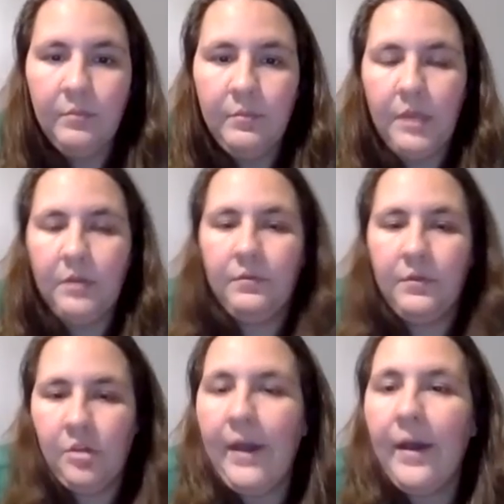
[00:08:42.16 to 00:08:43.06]

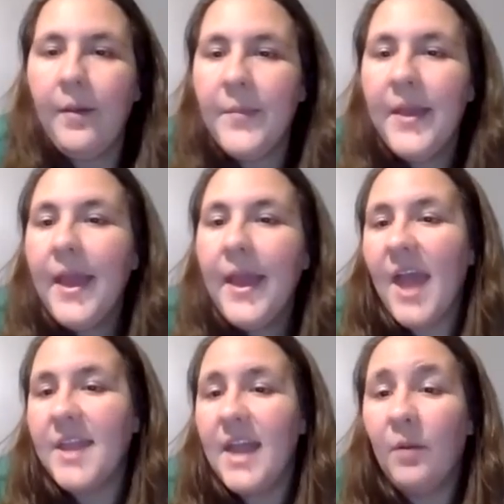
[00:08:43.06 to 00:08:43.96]
Beautiful job.
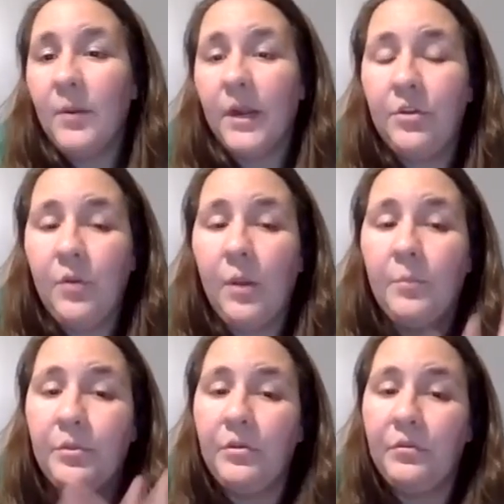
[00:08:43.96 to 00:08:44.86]
And now we're going to do our
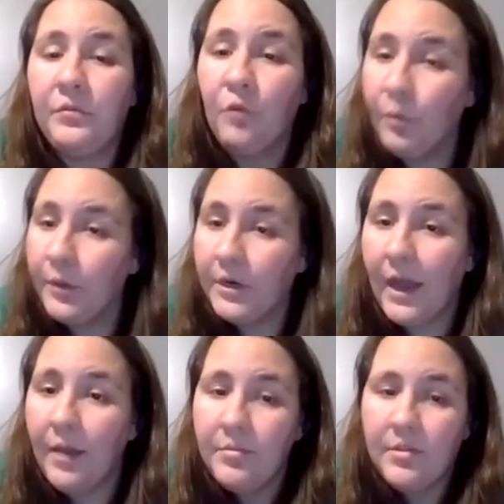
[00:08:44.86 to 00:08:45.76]
blue forward
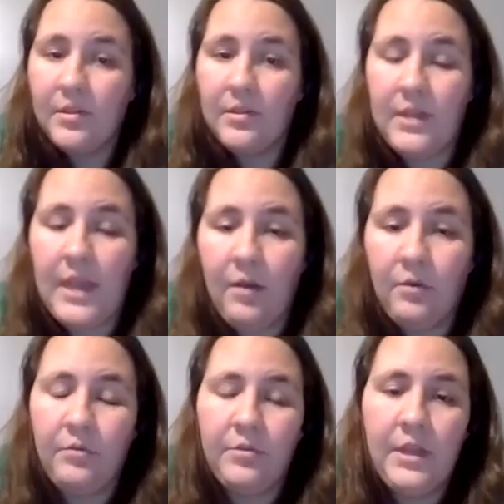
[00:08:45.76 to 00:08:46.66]
hops to see how
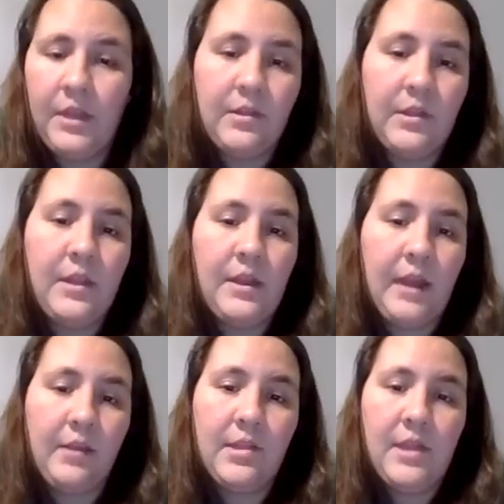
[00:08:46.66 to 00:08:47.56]
close it is to the
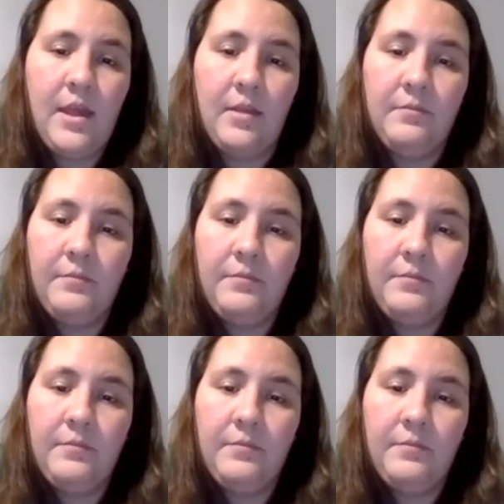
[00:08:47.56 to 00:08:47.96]
next 10.